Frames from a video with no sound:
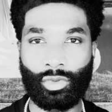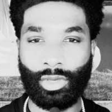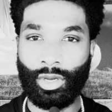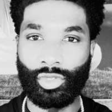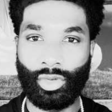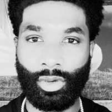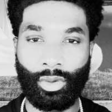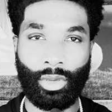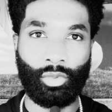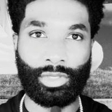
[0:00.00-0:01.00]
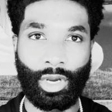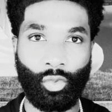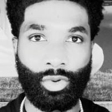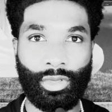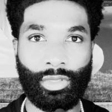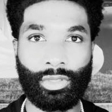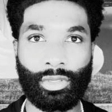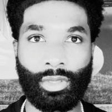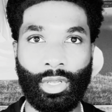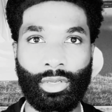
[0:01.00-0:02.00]
was Usher, it was Tyrese,
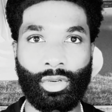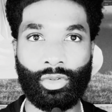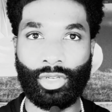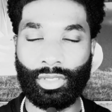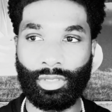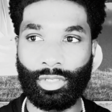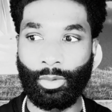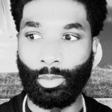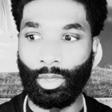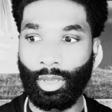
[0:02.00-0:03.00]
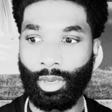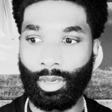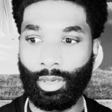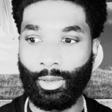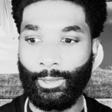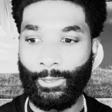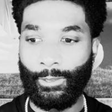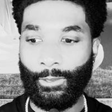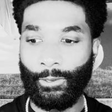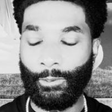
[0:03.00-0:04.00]
Justin Timberlake,
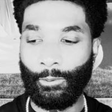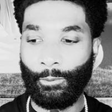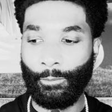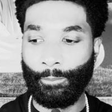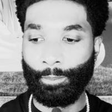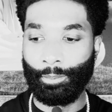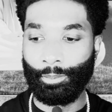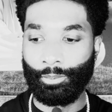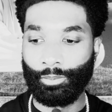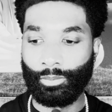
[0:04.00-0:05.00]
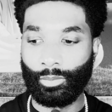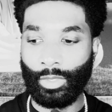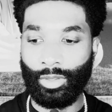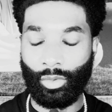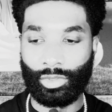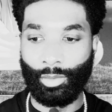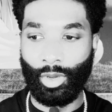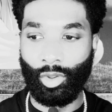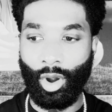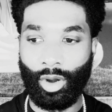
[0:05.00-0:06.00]
um, and there were some
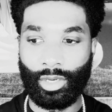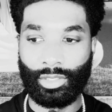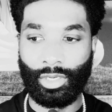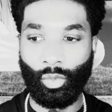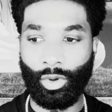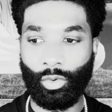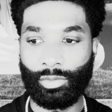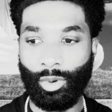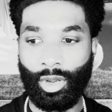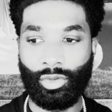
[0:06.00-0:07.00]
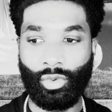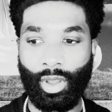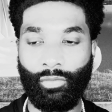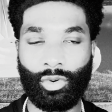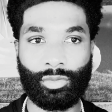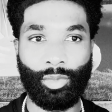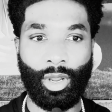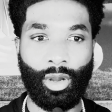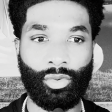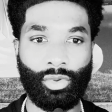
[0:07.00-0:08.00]
other artists. And then with Chris Brown, you have Chris
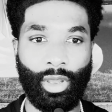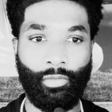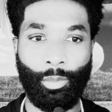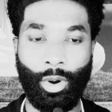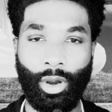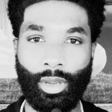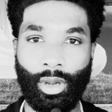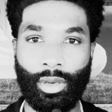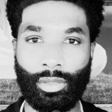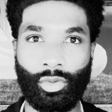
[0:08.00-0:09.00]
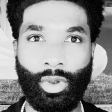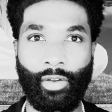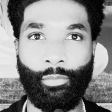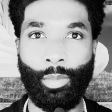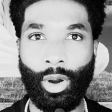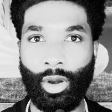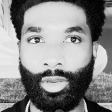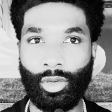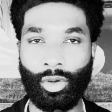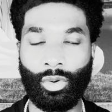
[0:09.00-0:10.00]
Brown, you have Omarion, you have
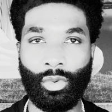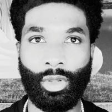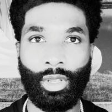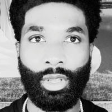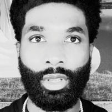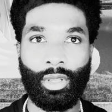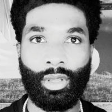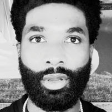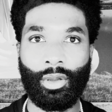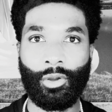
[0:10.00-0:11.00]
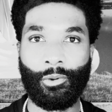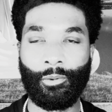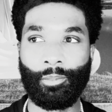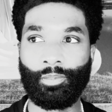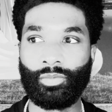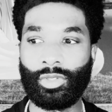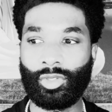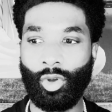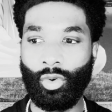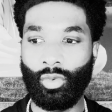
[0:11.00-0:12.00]
Mario.
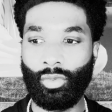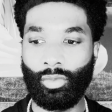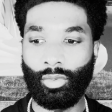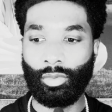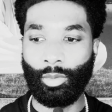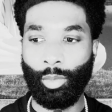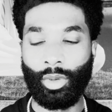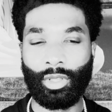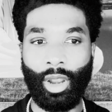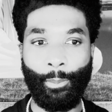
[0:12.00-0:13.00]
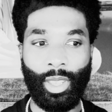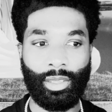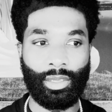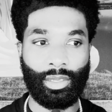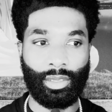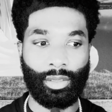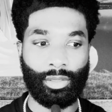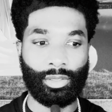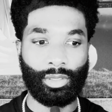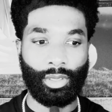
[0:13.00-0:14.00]
So the point that I'm making
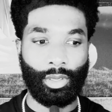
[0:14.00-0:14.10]
is,